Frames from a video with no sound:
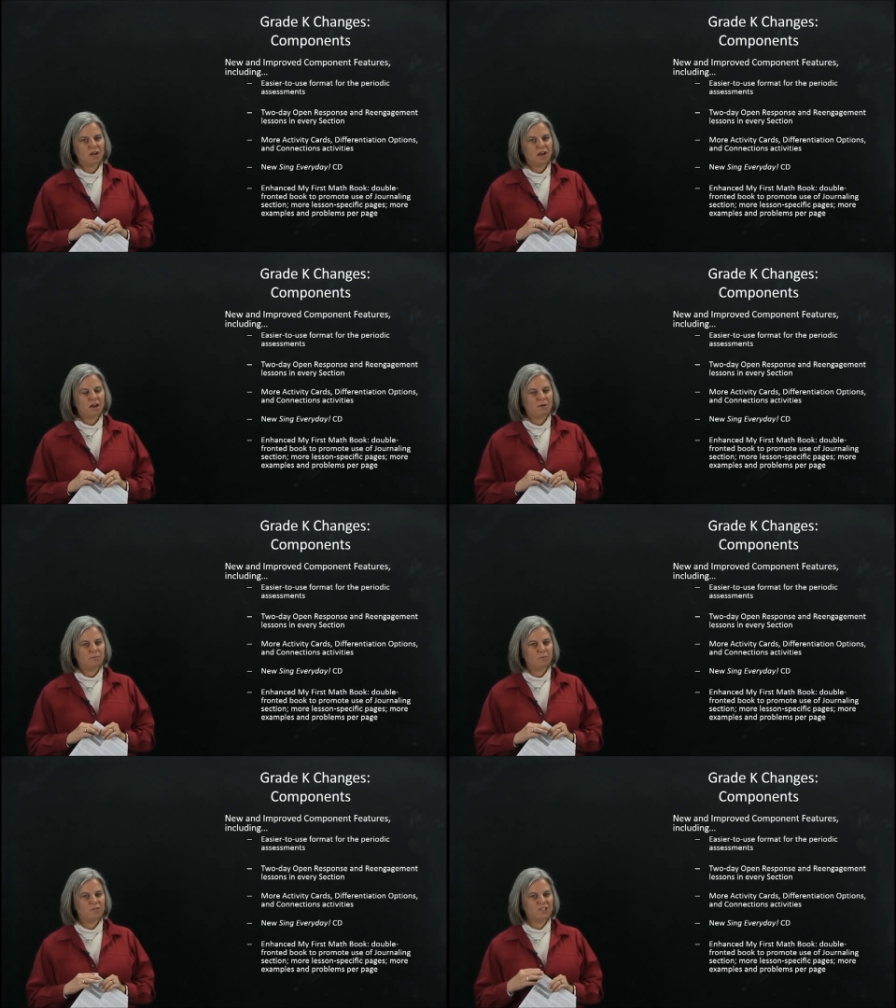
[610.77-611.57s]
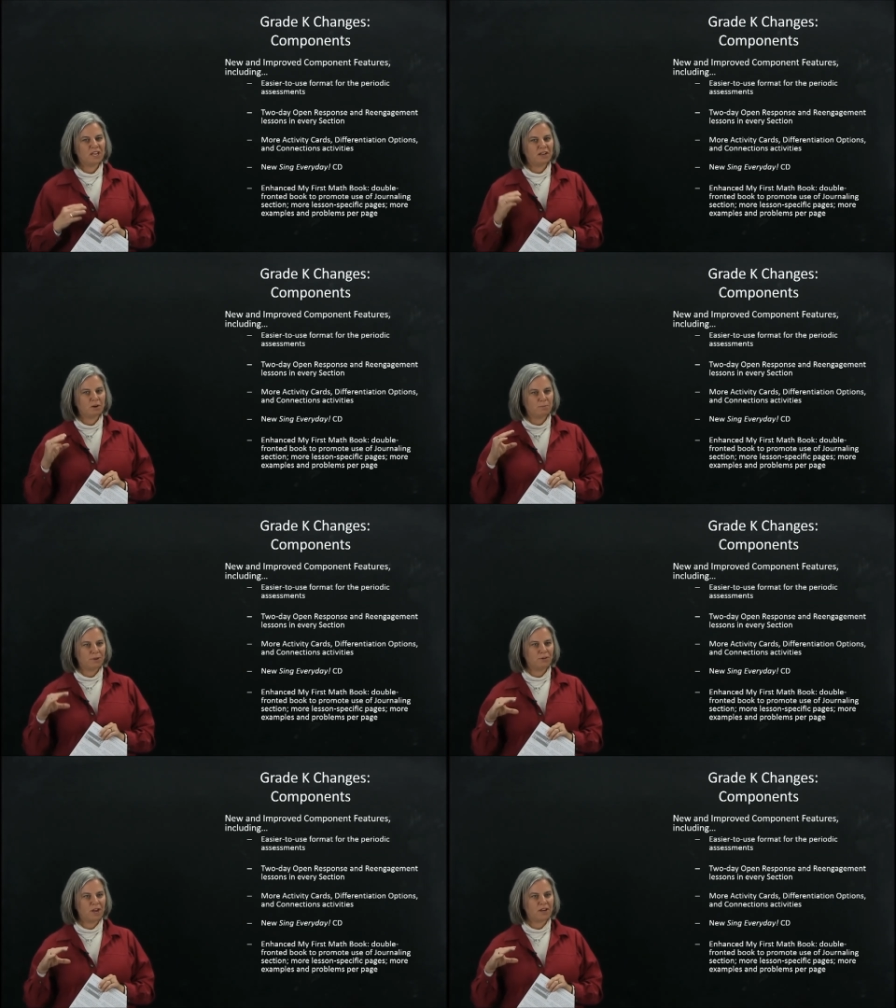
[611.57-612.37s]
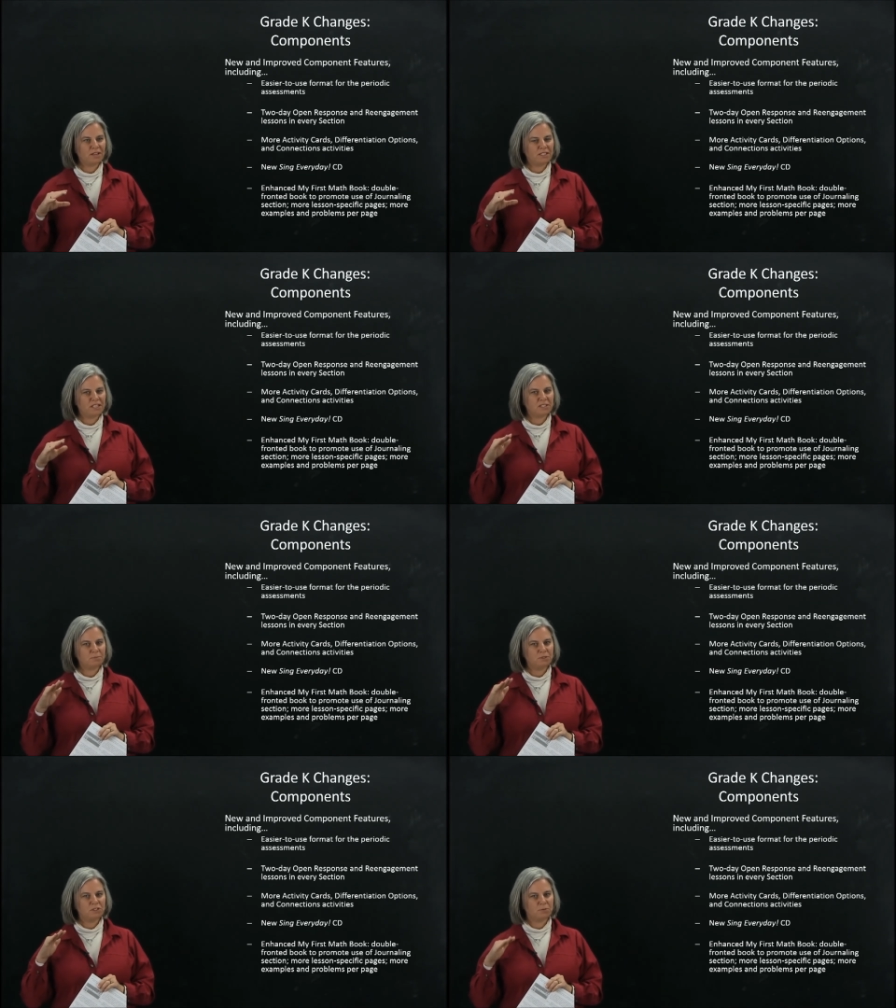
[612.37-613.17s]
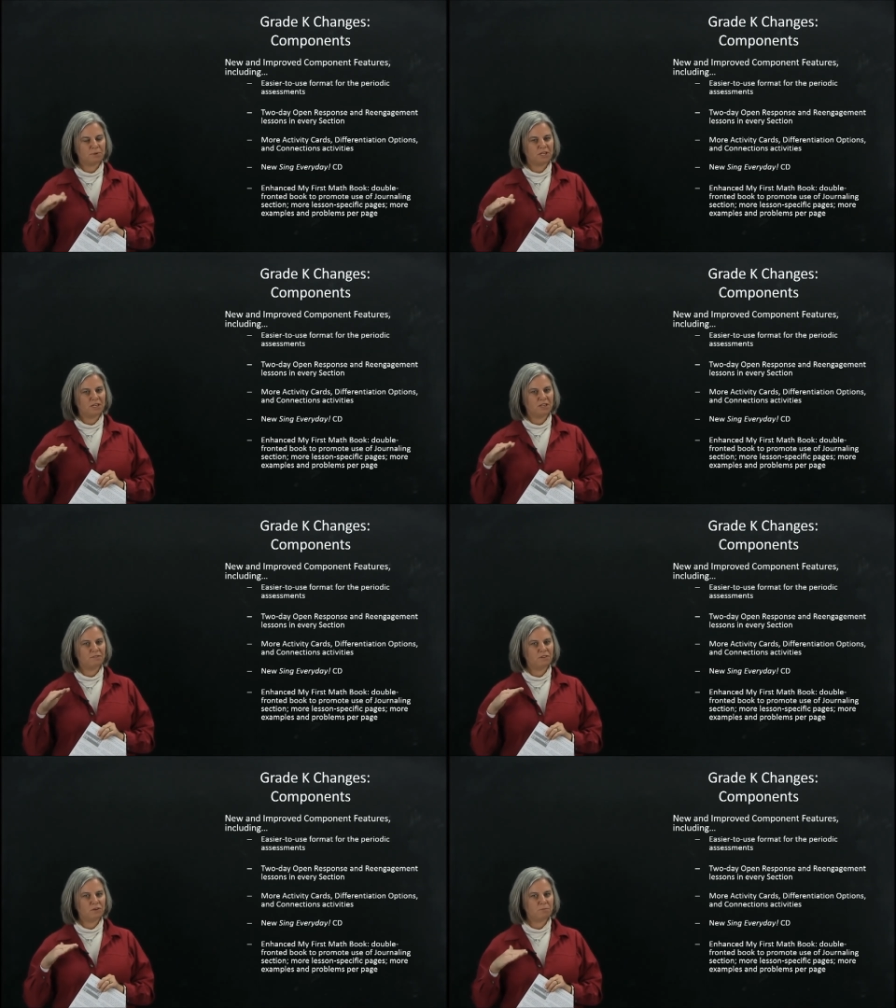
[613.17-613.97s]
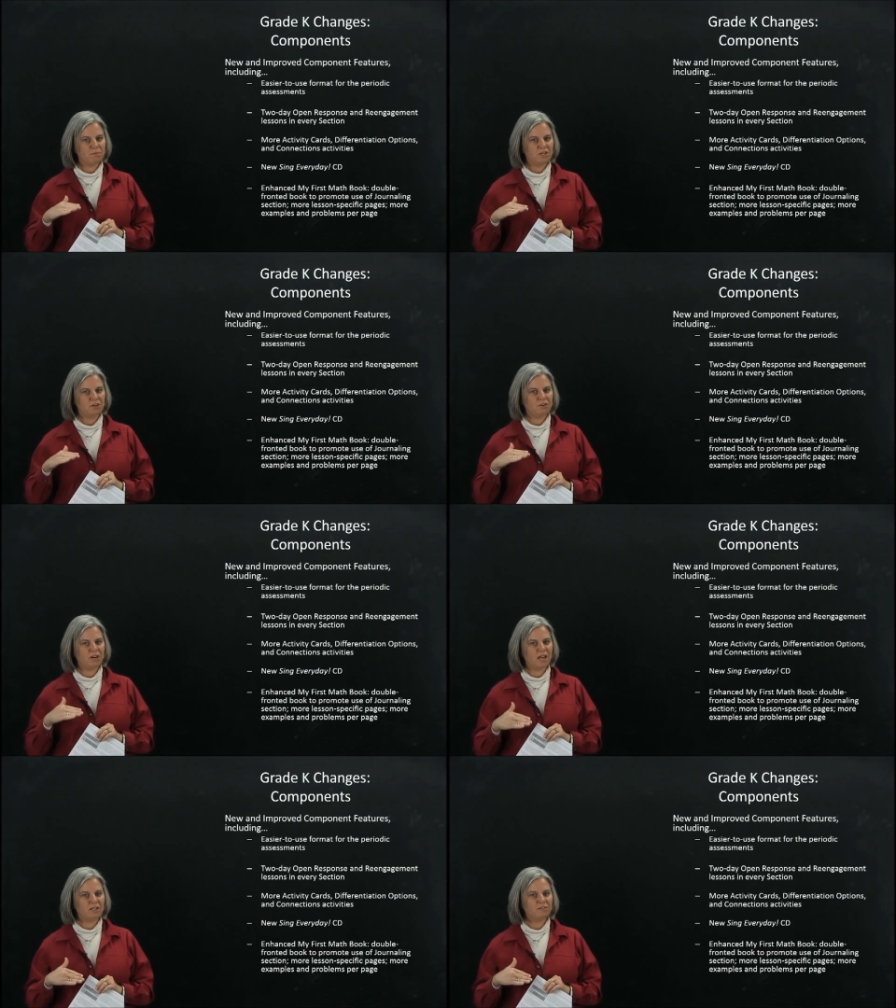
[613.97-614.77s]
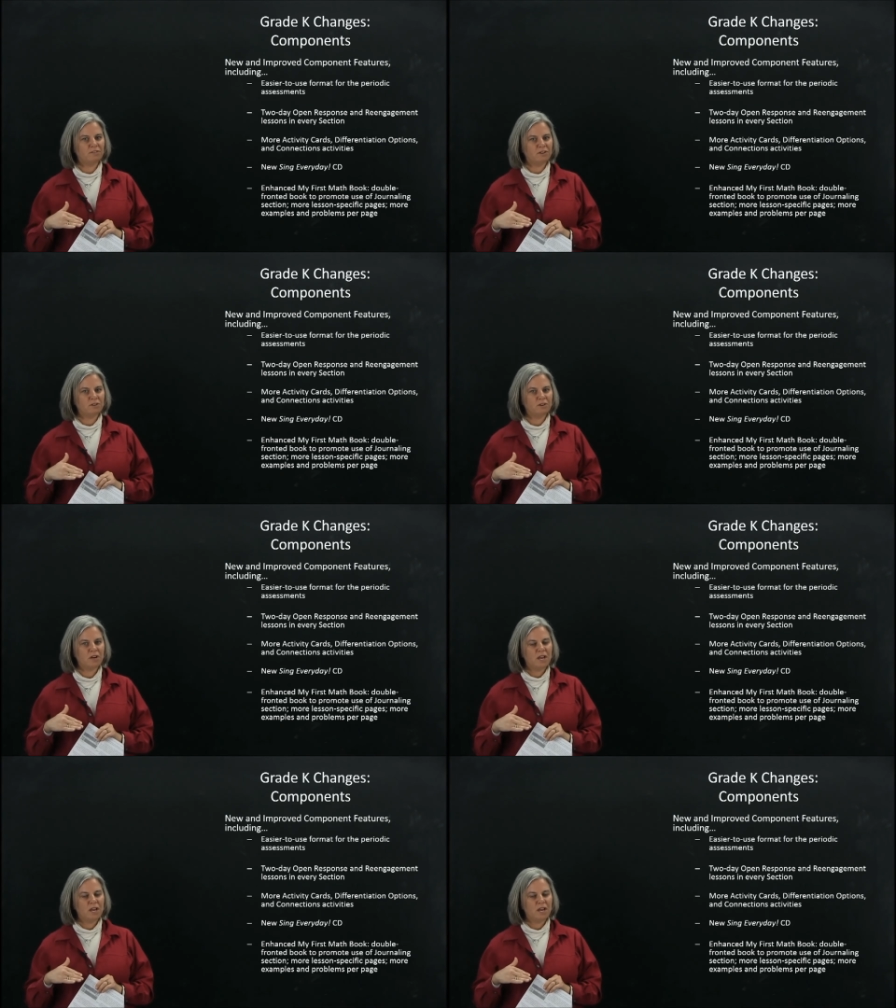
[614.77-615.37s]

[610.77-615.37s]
Um, we've taken our periodic assessments, our beginning of year, mid-year, and end of year,